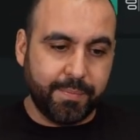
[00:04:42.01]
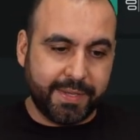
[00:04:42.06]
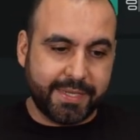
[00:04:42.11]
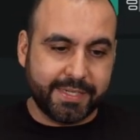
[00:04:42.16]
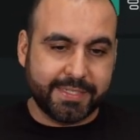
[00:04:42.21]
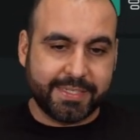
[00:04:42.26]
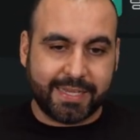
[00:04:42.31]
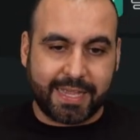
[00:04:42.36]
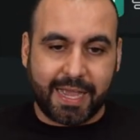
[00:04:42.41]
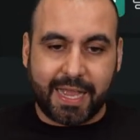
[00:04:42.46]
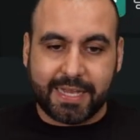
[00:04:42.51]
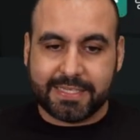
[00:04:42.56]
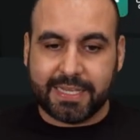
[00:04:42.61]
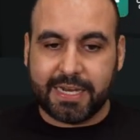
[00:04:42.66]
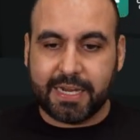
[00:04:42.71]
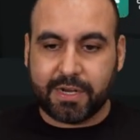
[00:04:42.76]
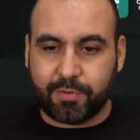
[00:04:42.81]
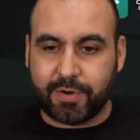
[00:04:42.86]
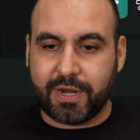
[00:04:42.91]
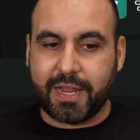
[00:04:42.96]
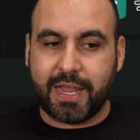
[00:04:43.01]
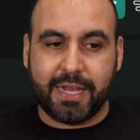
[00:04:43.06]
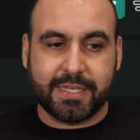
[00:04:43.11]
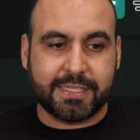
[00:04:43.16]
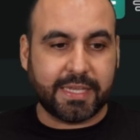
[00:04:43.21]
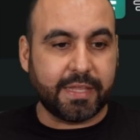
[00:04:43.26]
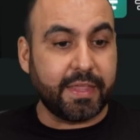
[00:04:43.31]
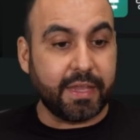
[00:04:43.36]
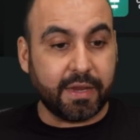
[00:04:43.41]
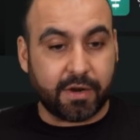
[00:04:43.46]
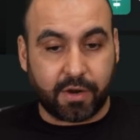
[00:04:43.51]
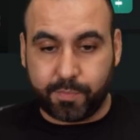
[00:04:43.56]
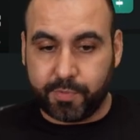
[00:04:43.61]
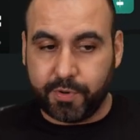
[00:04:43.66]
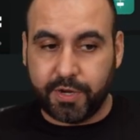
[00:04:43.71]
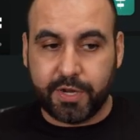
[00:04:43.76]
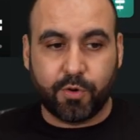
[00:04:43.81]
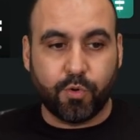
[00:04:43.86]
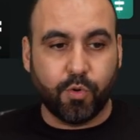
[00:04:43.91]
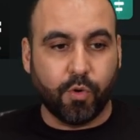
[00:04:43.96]
because the guides that it creates, I think, are
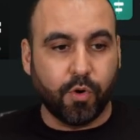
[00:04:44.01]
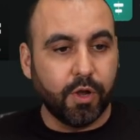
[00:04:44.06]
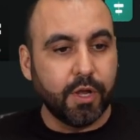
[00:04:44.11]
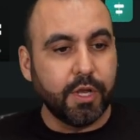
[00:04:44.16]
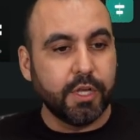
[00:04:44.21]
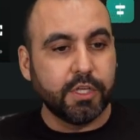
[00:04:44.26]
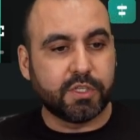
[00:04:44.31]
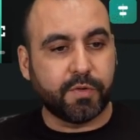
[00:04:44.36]
pretty cool.